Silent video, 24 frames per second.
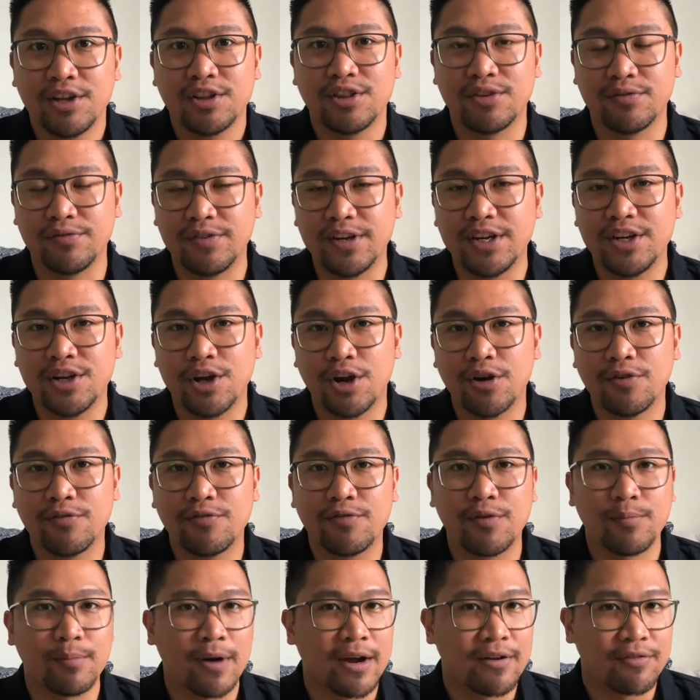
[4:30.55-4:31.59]
the video
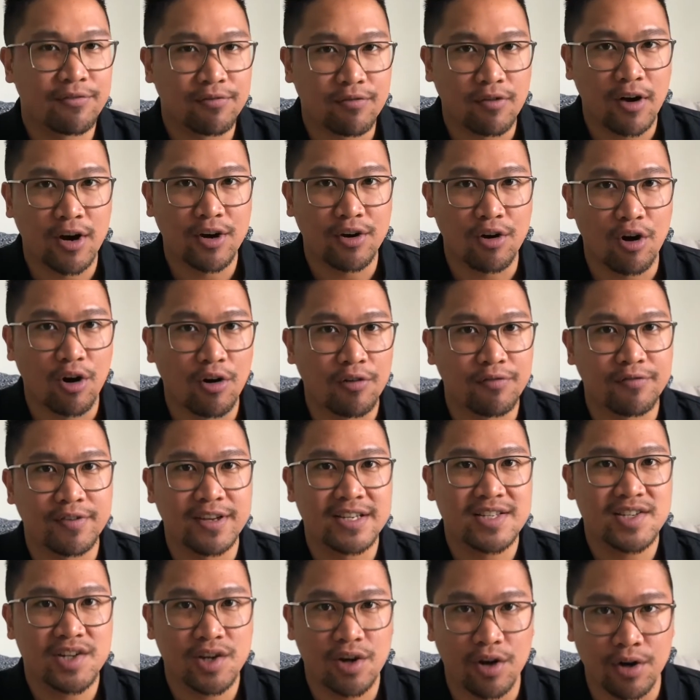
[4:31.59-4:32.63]
for my front
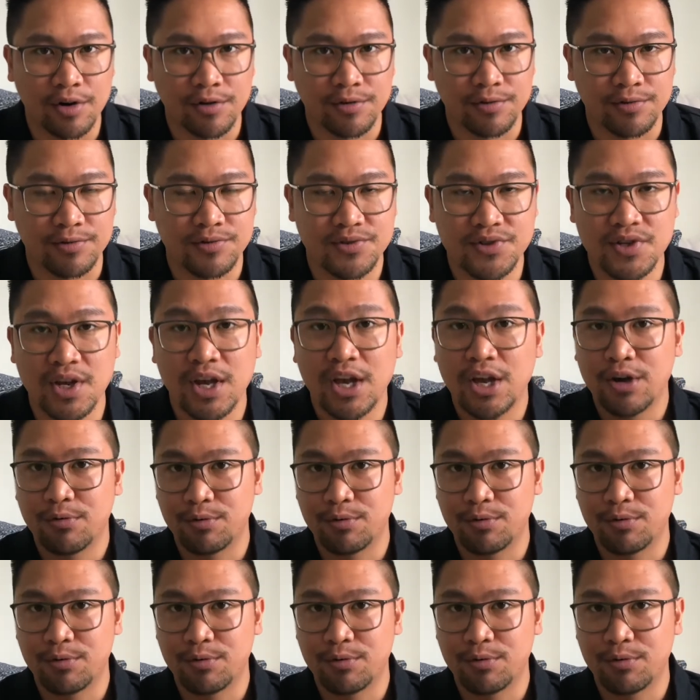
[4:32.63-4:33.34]
office codes,